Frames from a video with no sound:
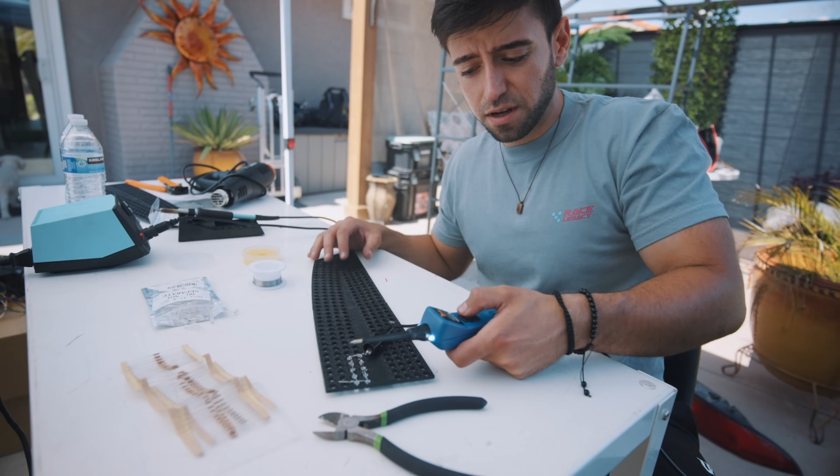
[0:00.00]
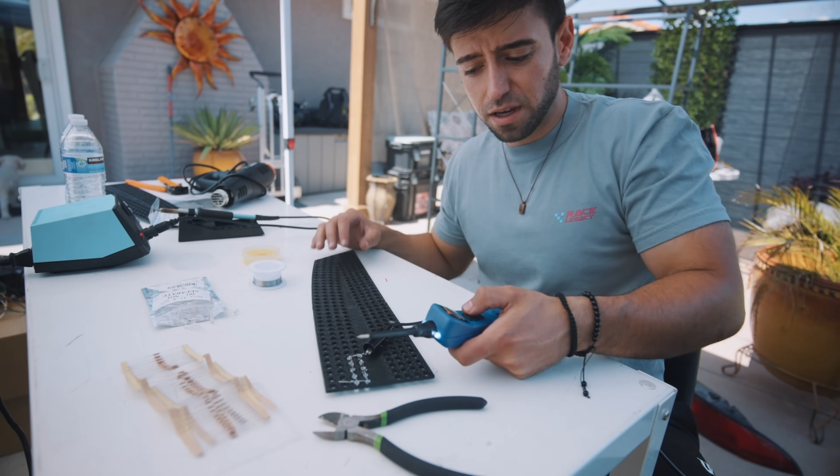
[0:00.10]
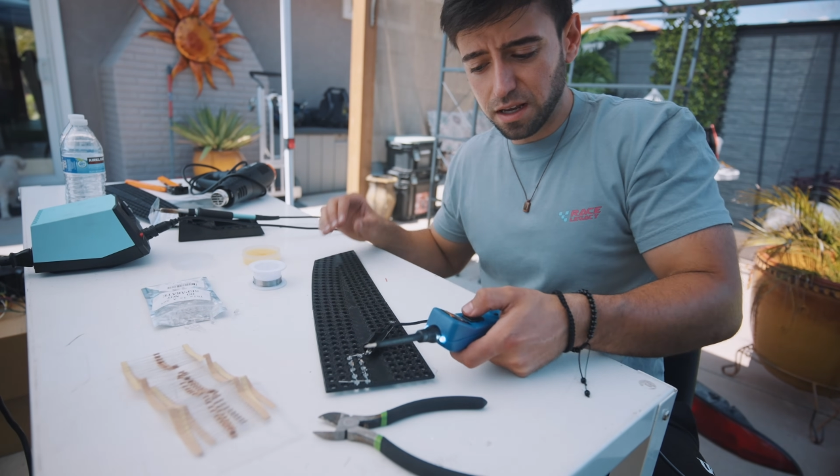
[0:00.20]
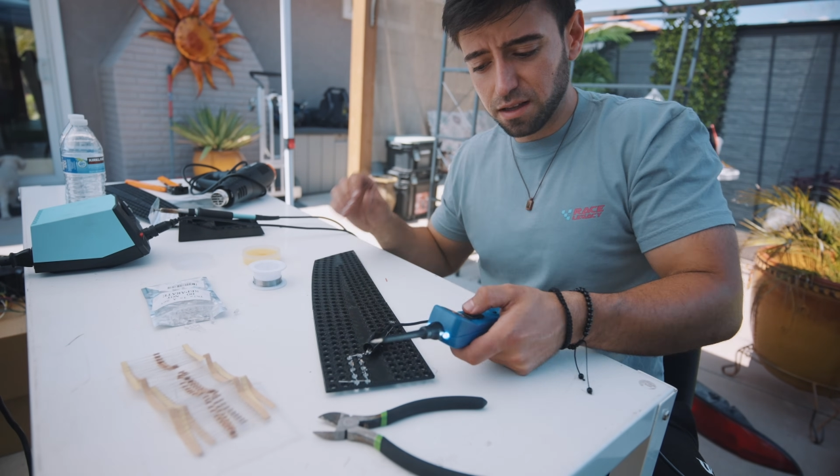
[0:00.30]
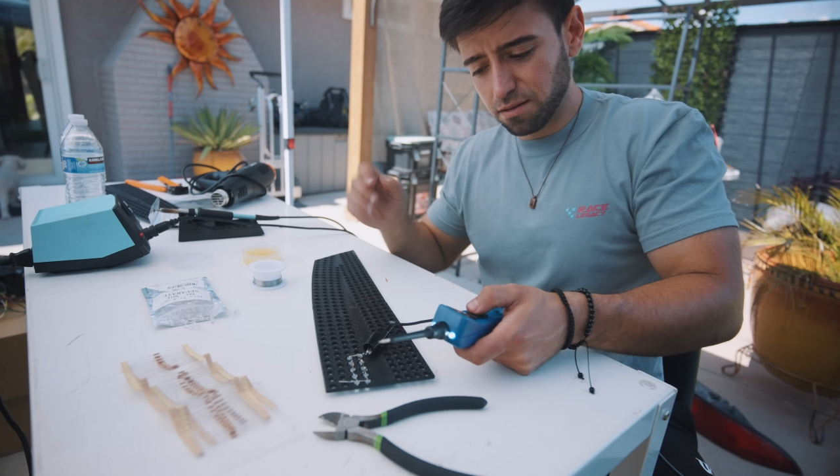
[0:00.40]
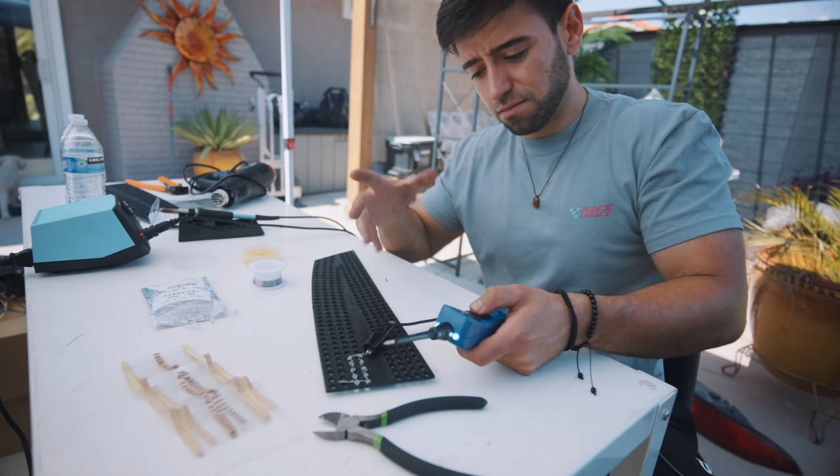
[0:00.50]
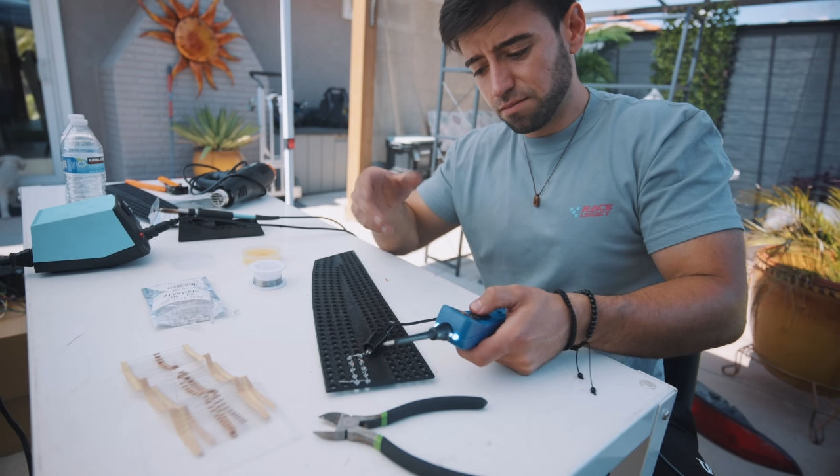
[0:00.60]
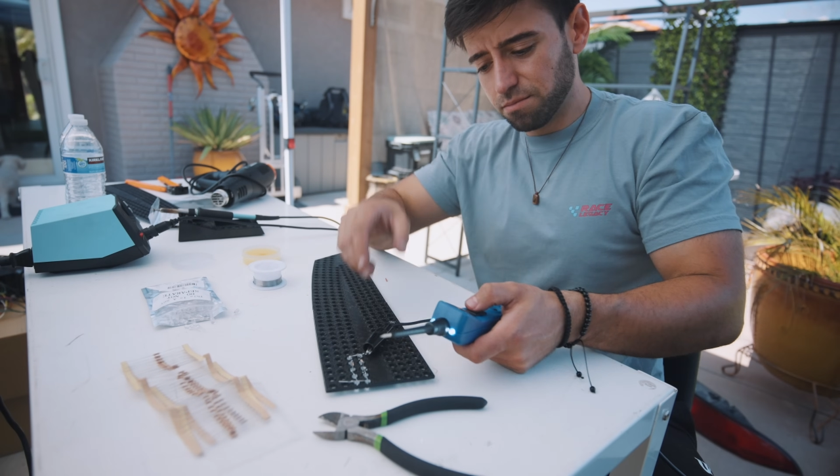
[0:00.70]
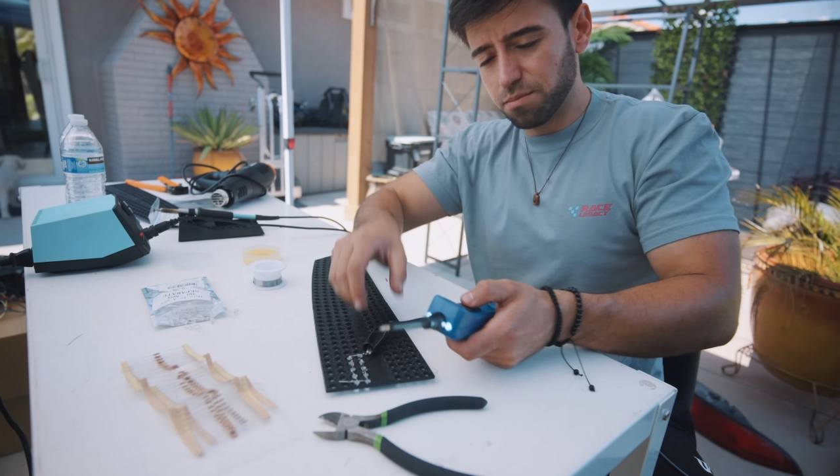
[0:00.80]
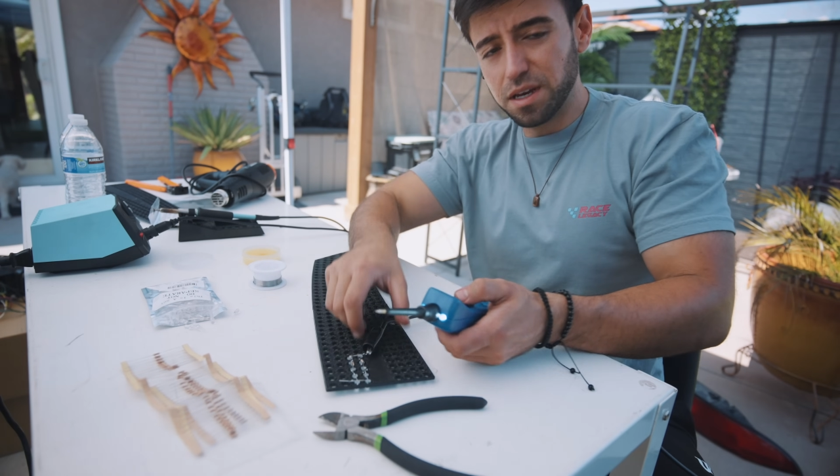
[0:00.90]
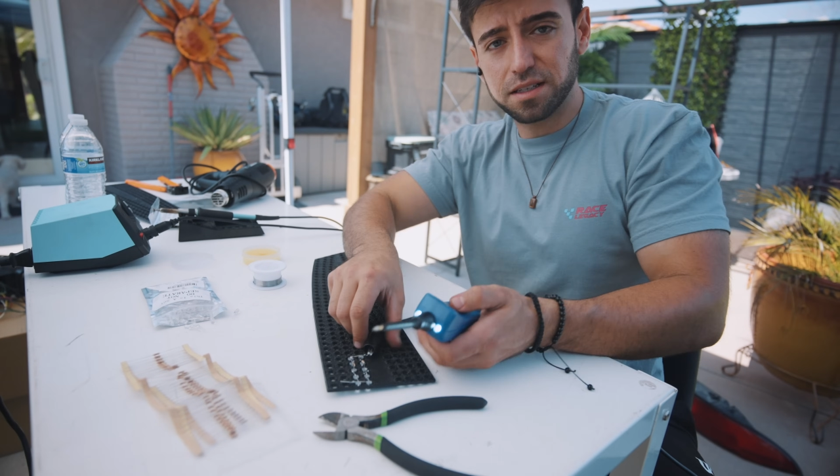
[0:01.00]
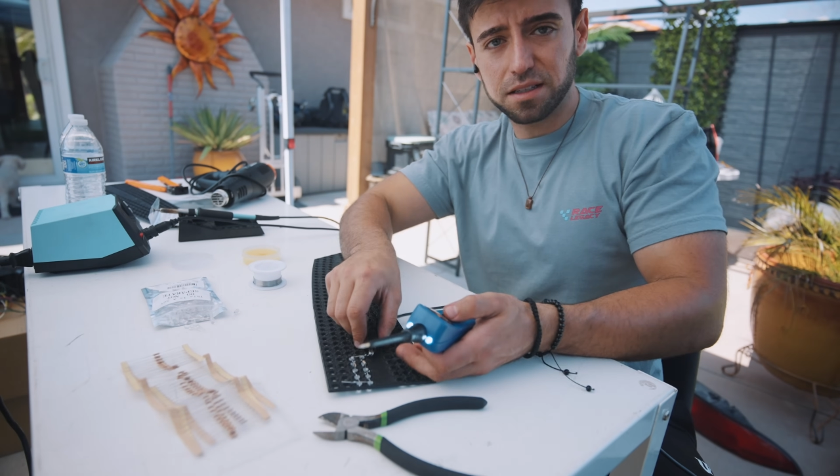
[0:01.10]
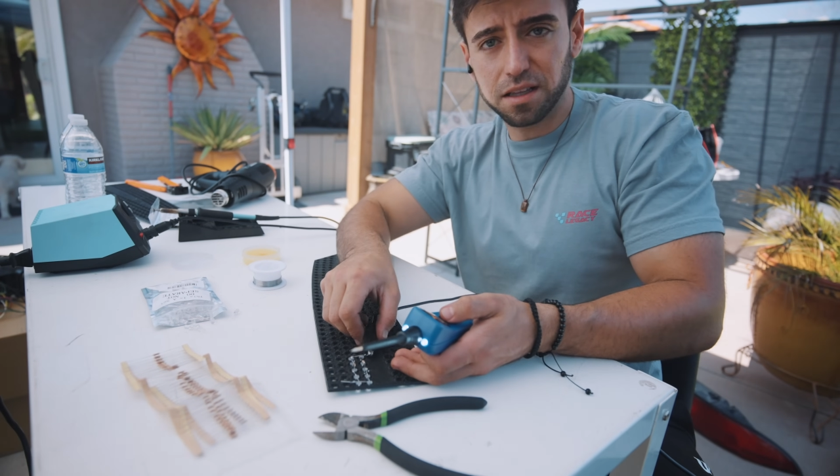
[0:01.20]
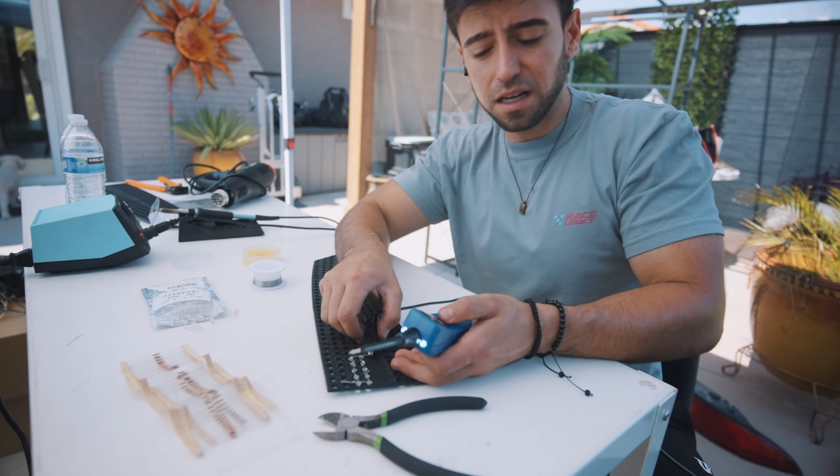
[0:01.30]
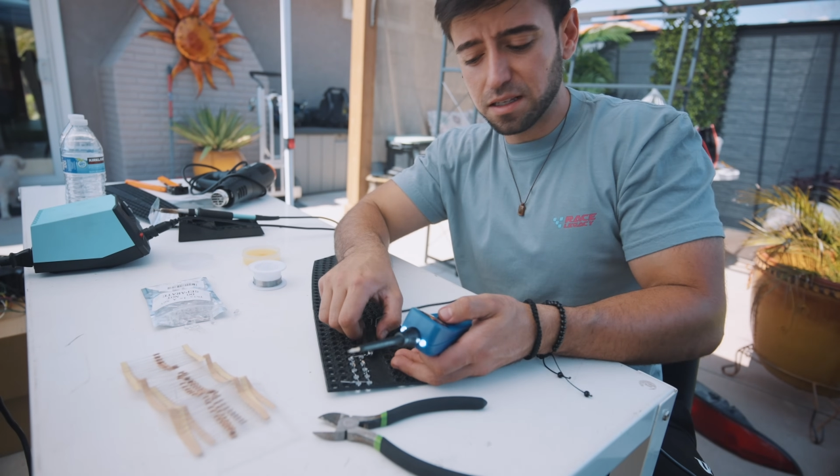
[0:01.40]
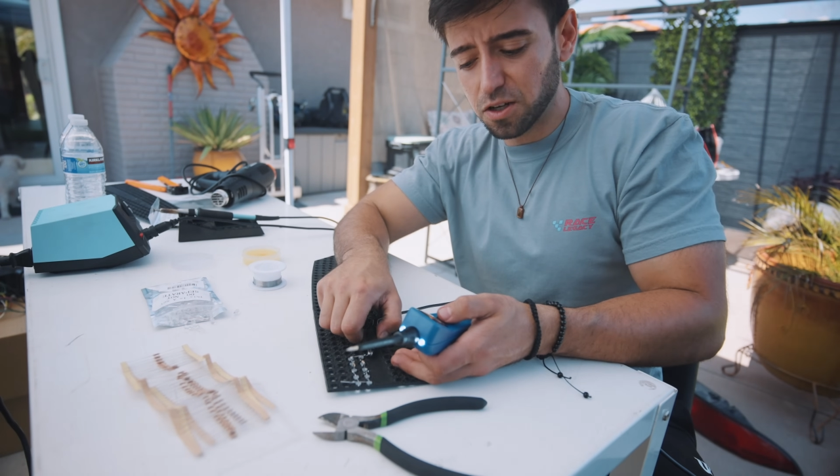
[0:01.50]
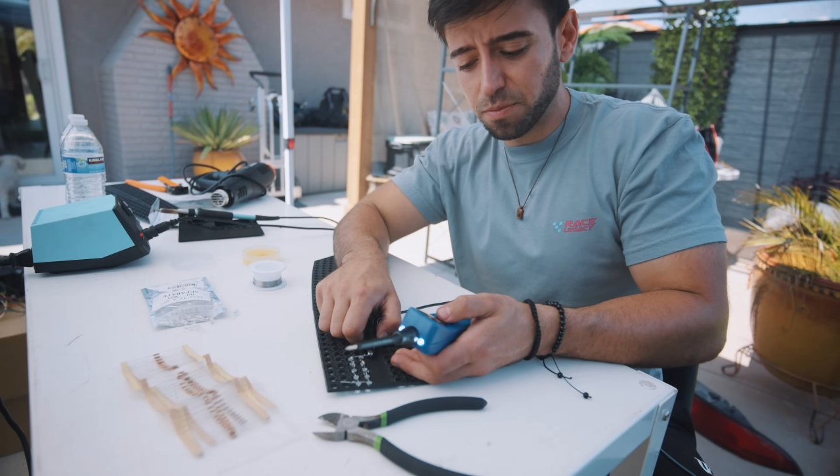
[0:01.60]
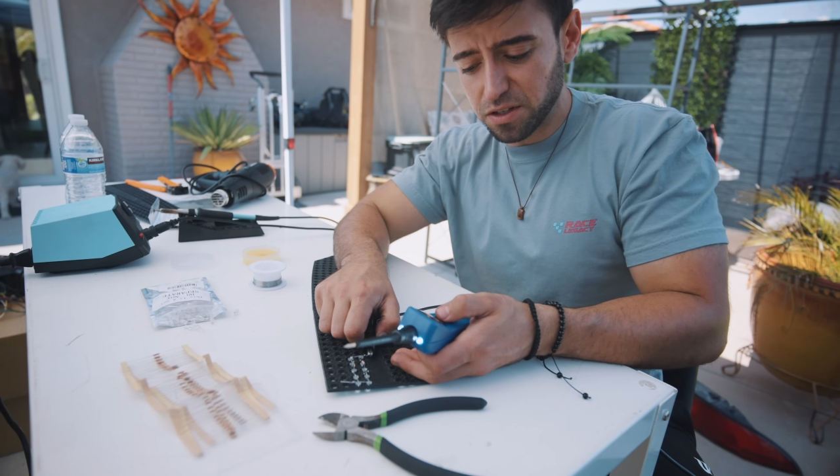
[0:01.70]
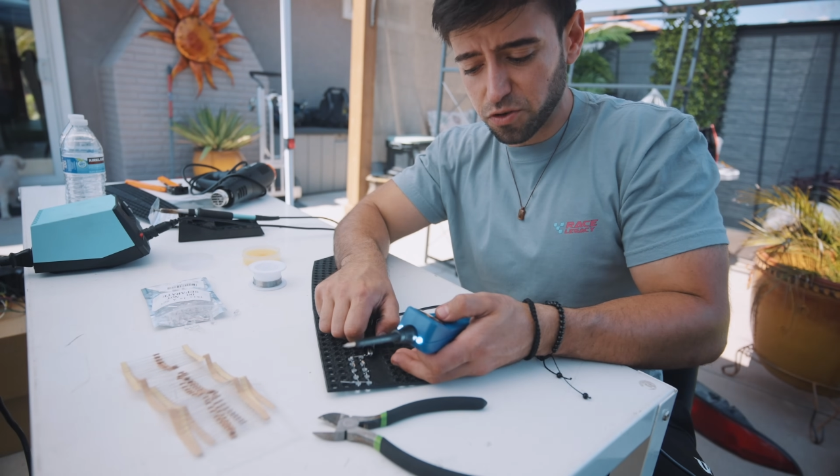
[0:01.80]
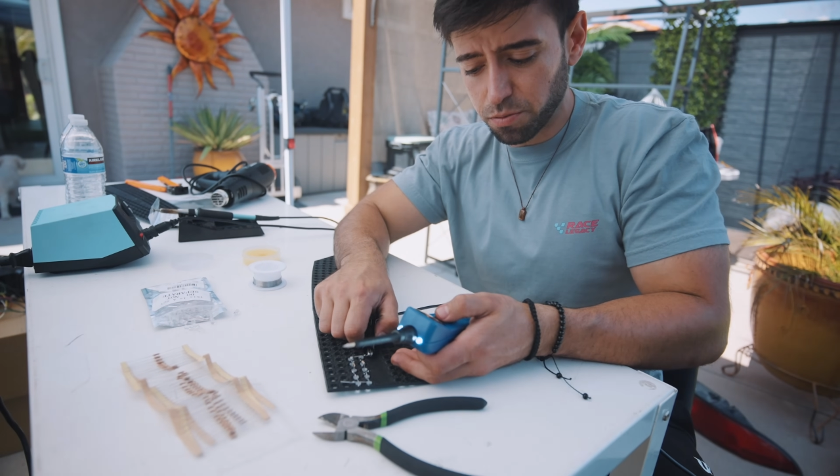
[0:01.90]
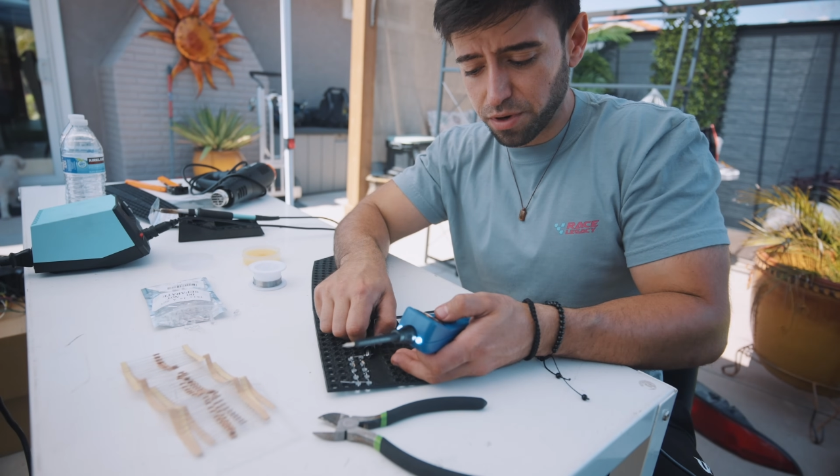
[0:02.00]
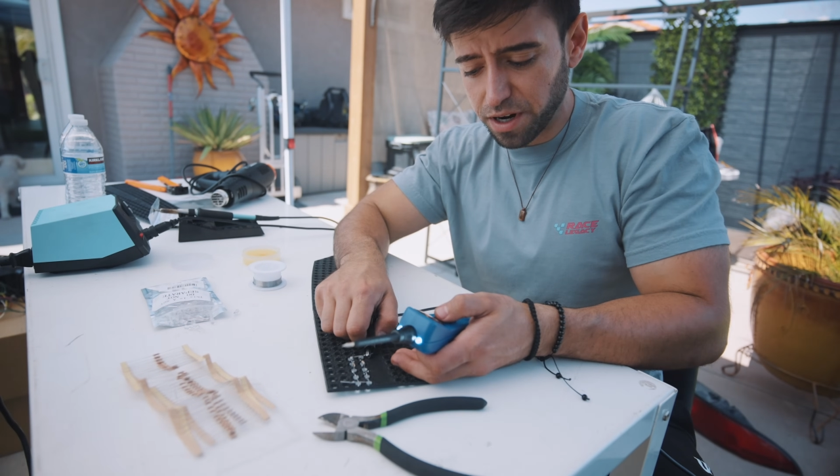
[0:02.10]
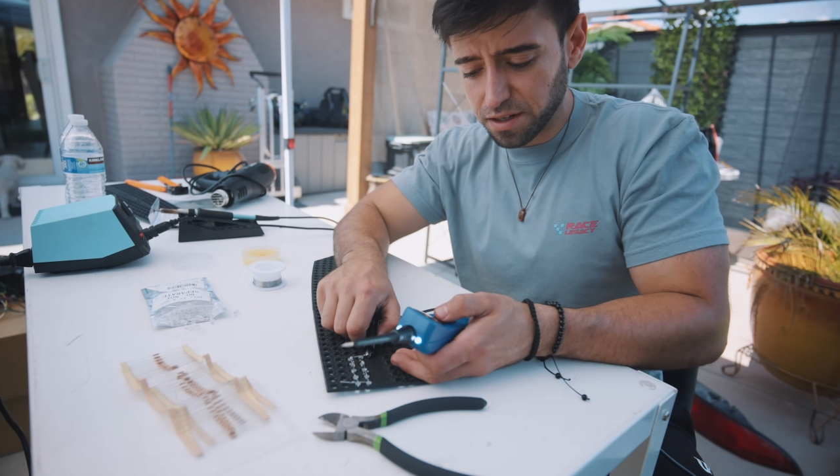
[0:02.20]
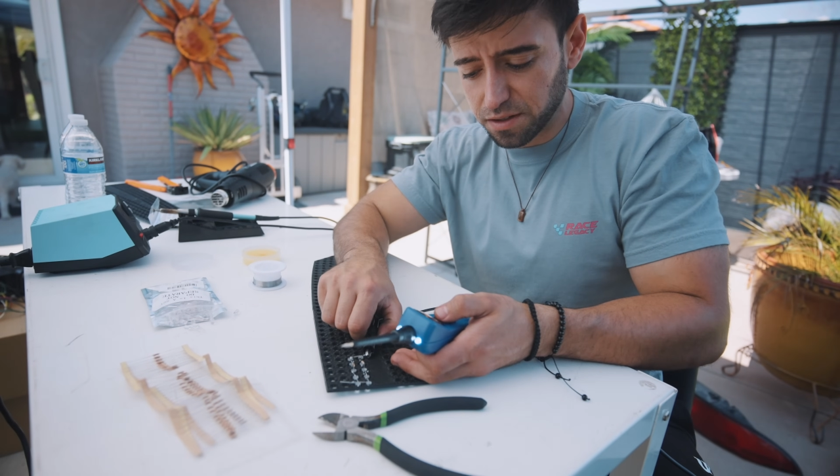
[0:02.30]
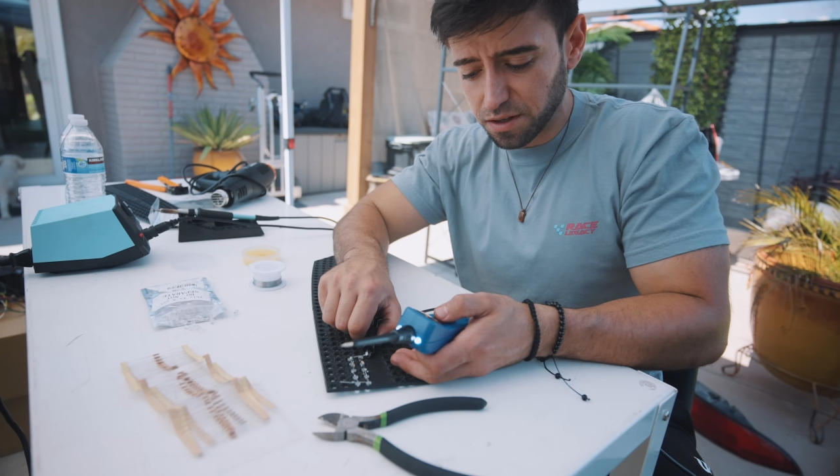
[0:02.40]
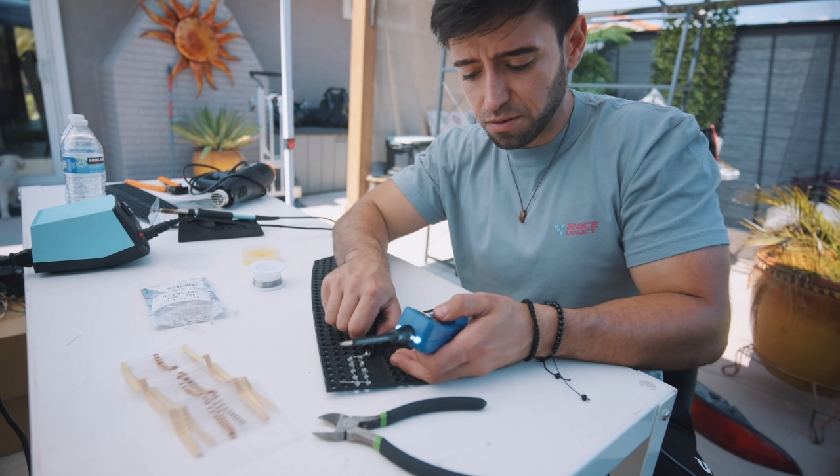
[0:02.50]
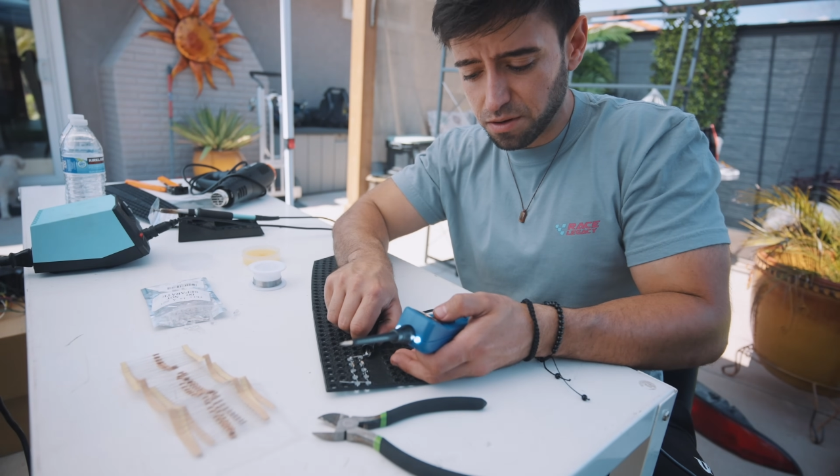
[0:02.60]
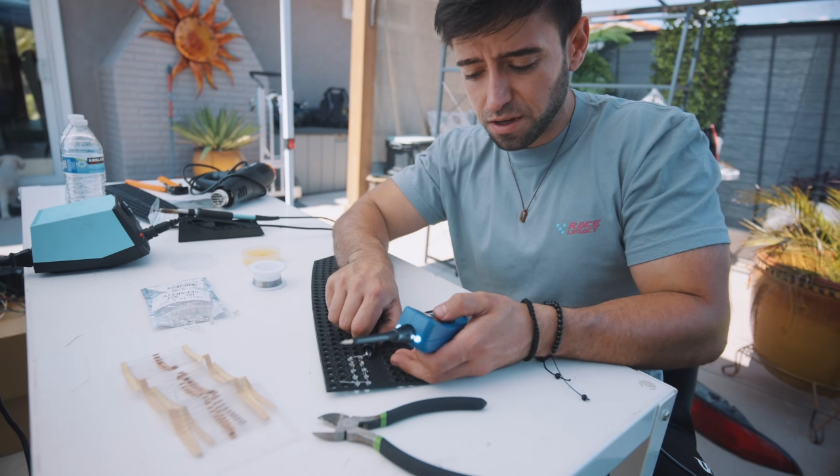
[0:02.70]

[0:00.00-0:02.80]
it basically lights up as your brake. So